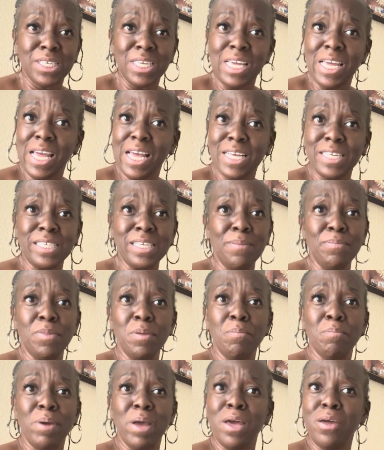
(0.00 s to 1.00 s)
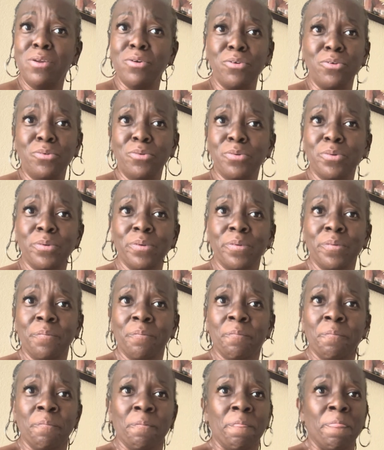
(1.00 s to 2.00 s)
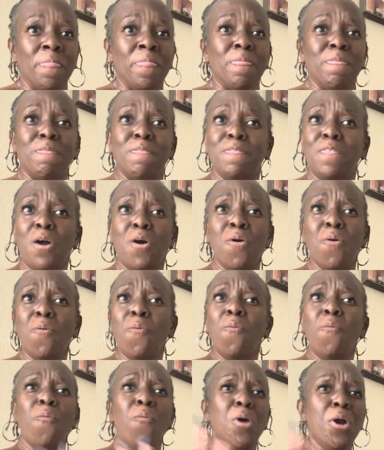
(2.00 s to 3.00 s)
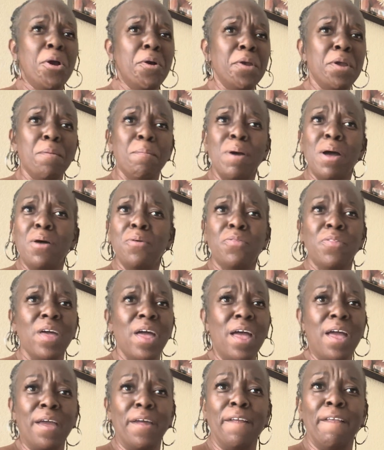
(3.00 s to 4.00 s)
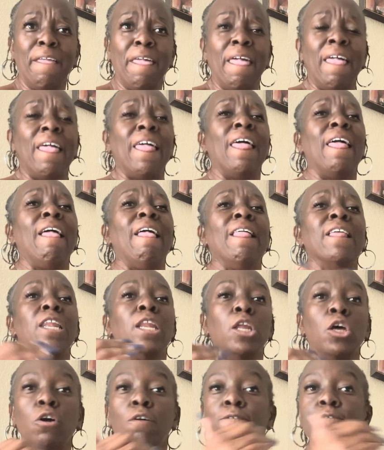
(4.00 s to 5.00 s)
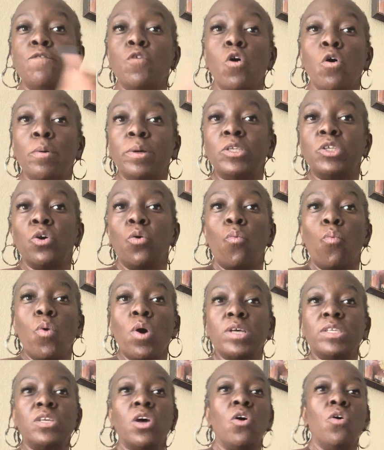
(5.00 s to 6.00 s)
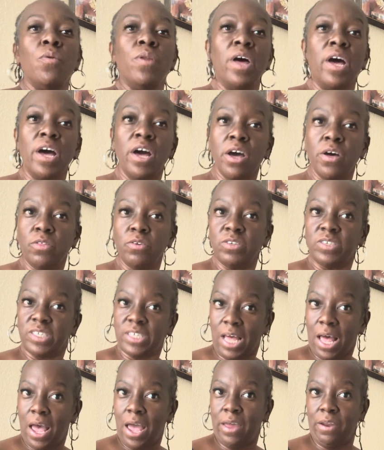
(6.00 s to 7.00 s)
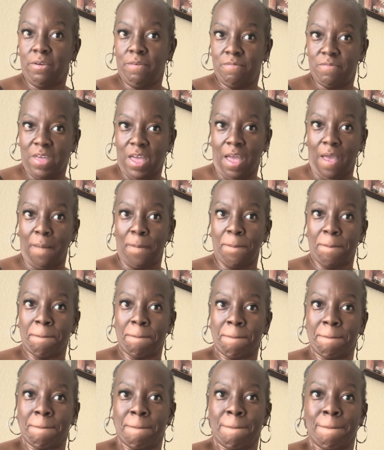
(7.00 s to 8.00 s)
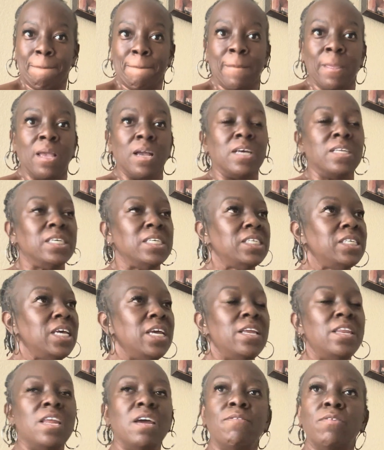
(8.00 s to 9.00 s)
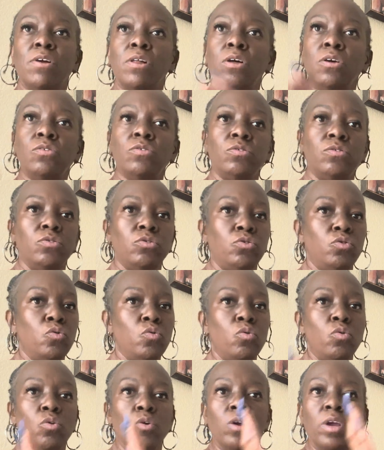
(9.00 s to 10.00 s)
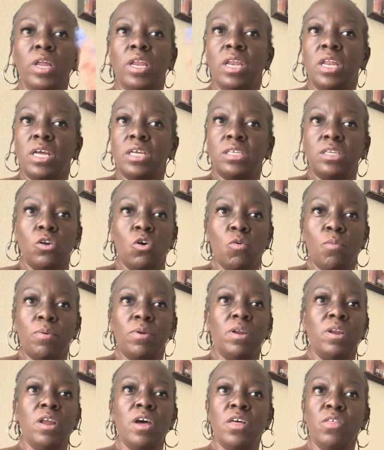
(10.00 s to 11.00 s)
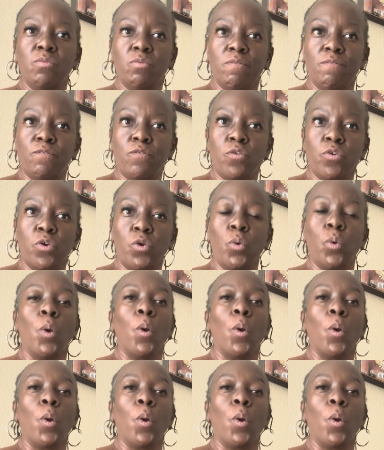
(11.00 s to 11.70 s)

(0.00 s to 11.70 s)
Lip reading: he has something better. Don't worry about that. Look forward to what's on the other side of that. Because they say he never closes the door and doesn't open another one for you.